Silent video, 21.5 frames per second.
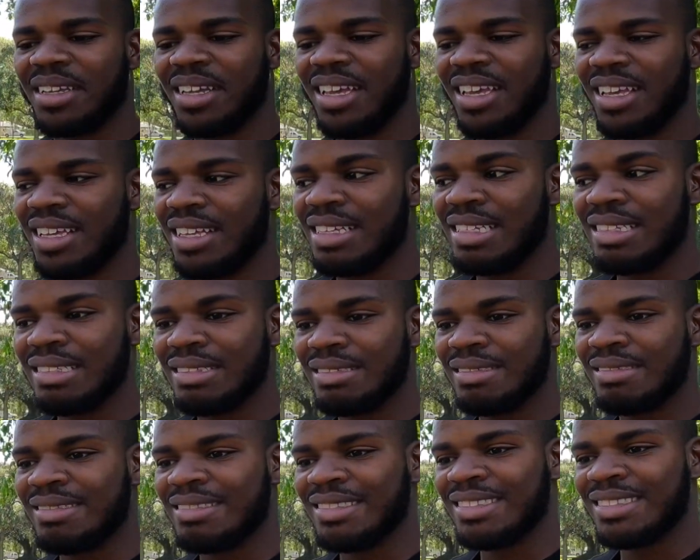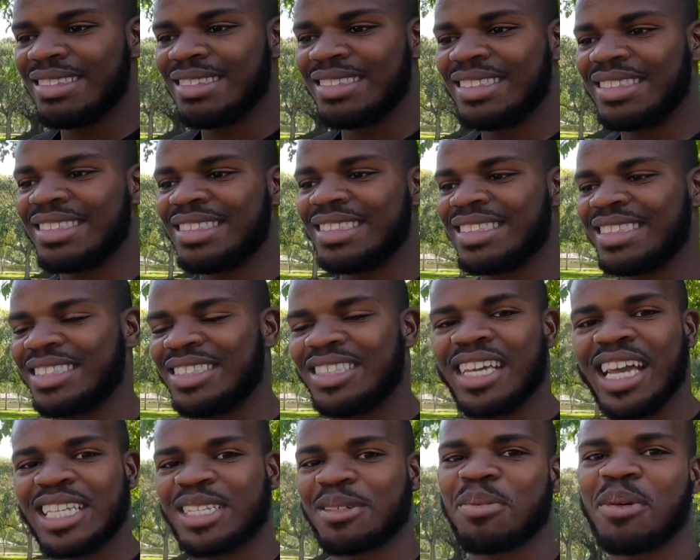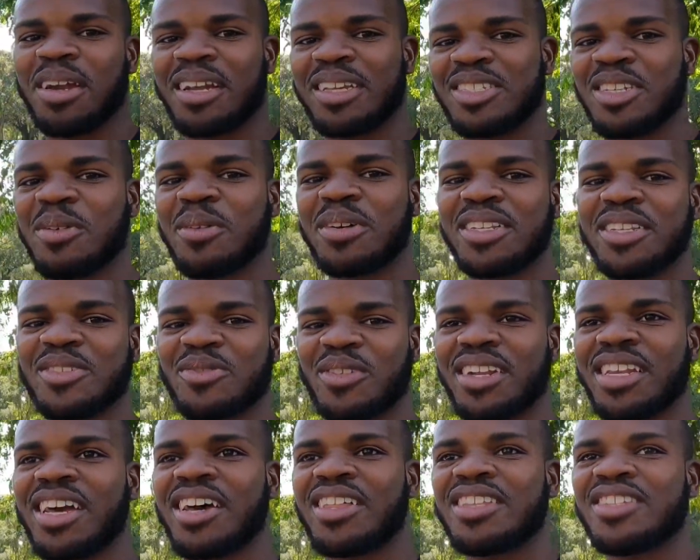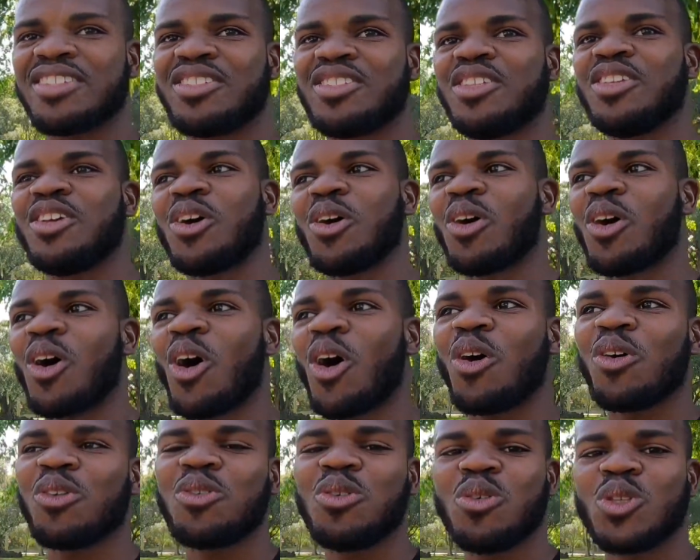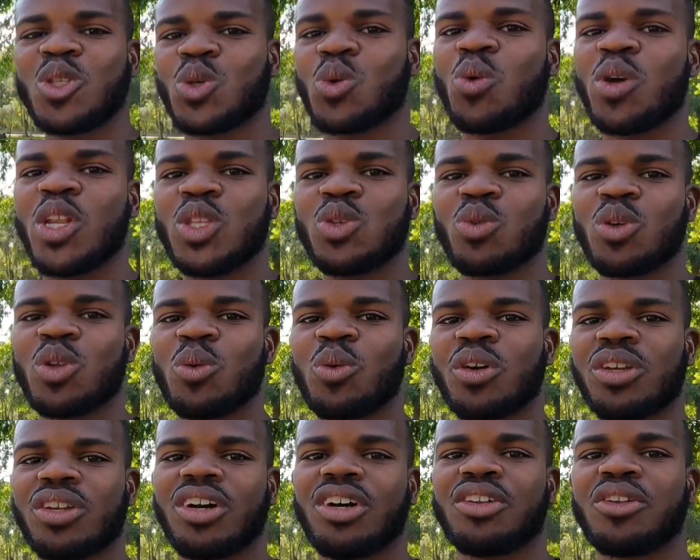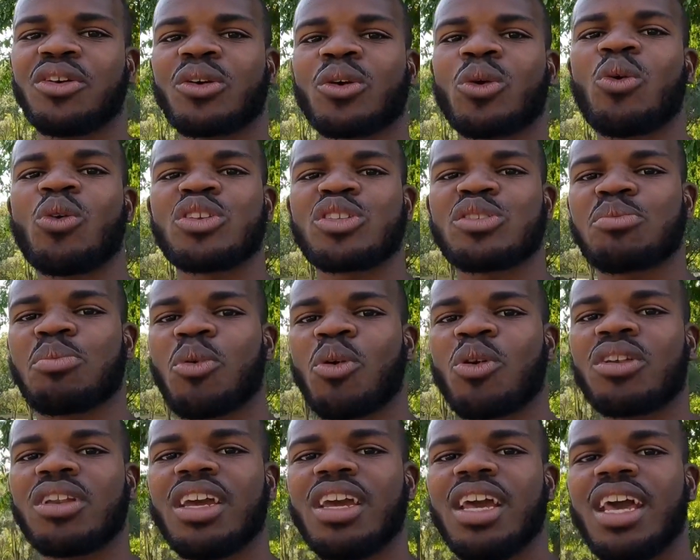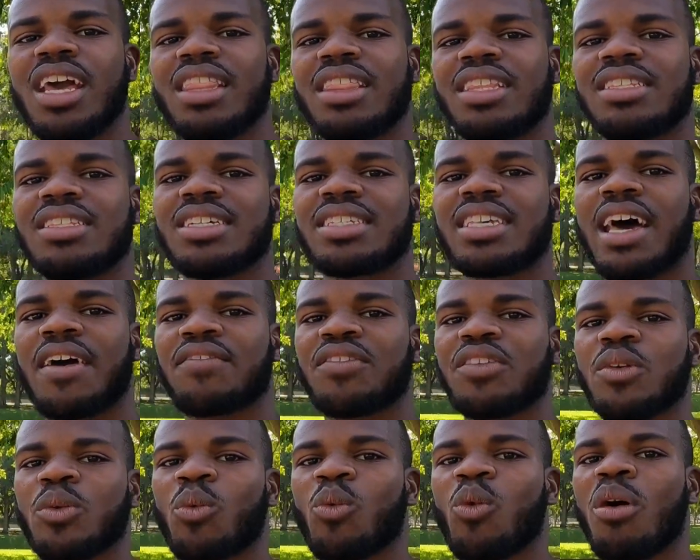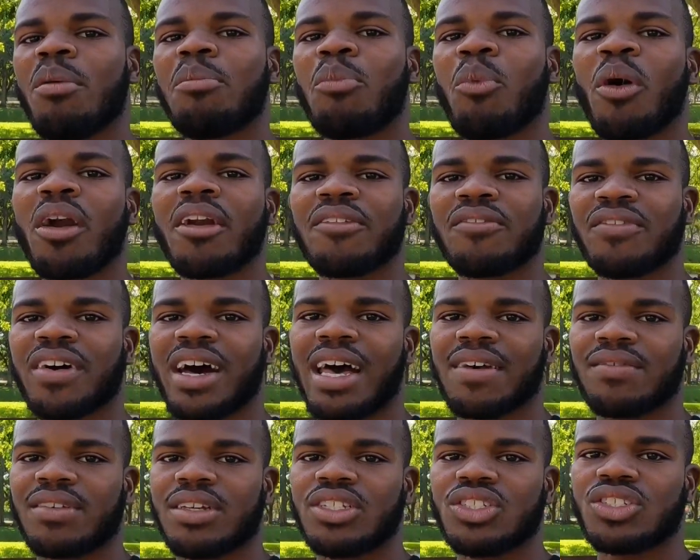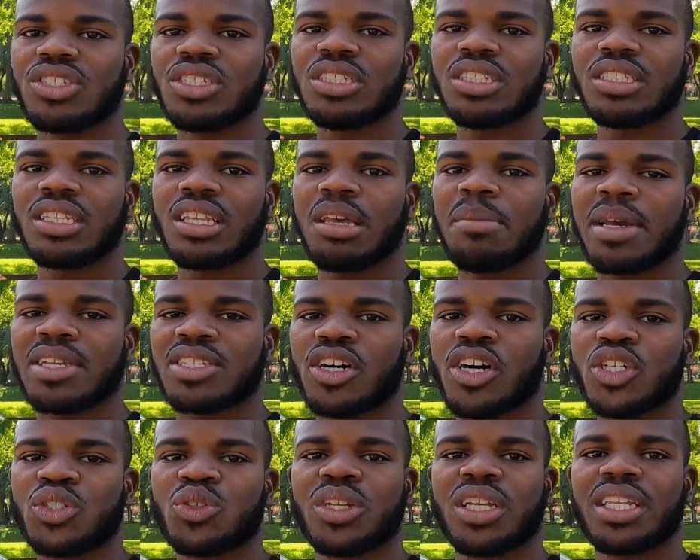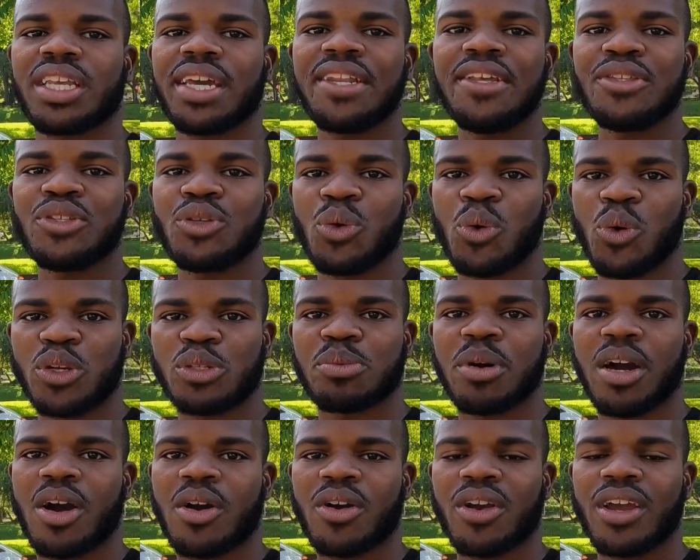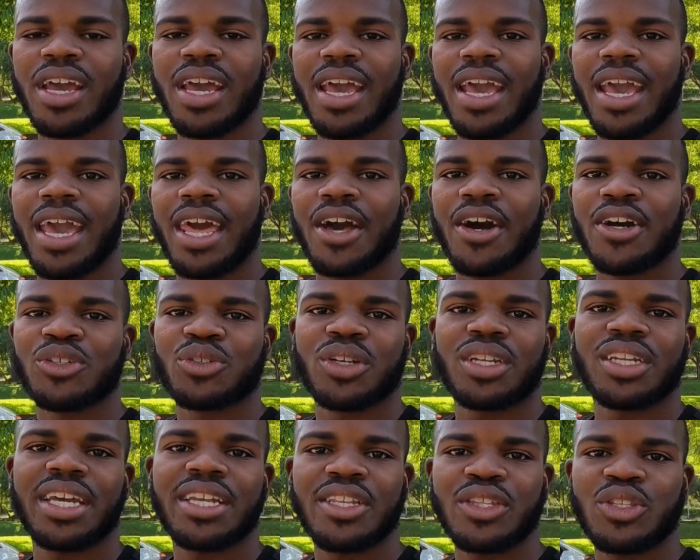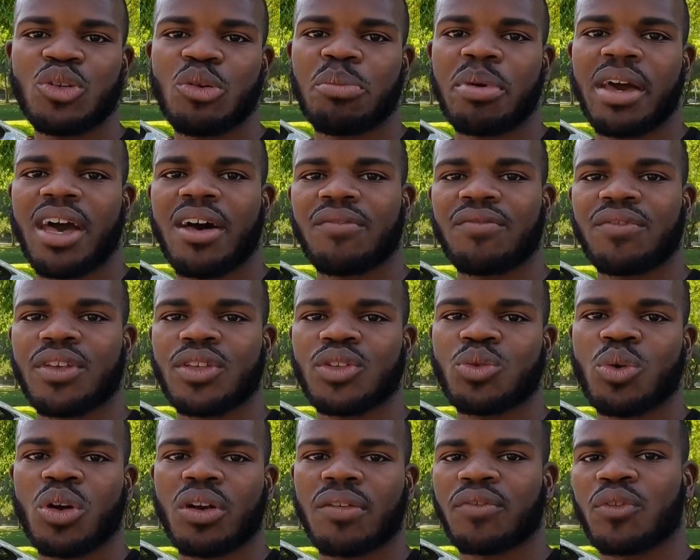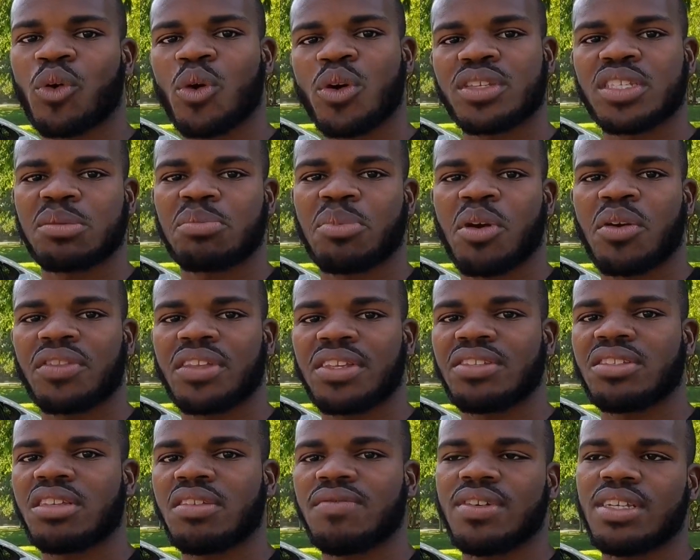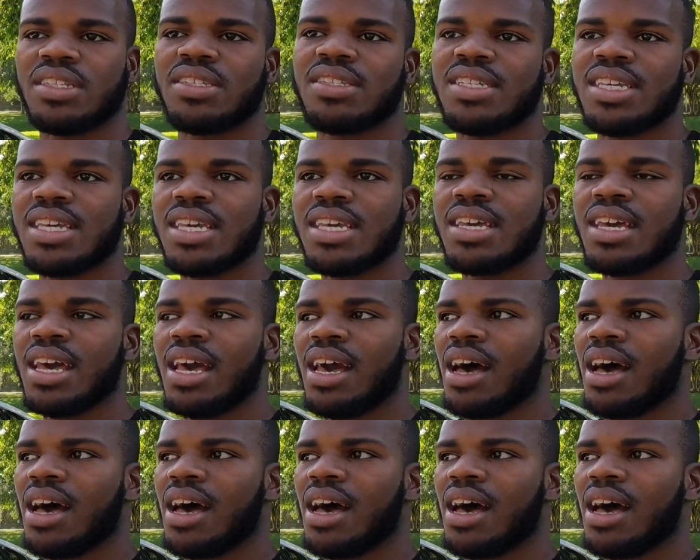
and you guys probably can tell what it is right now. This is the all-new 2021 Honda Accord Sport. This does have the 1.5 engine. It makes 192 horsepower and 192 pound-feet of torque. Of course, it's paired with the CVT.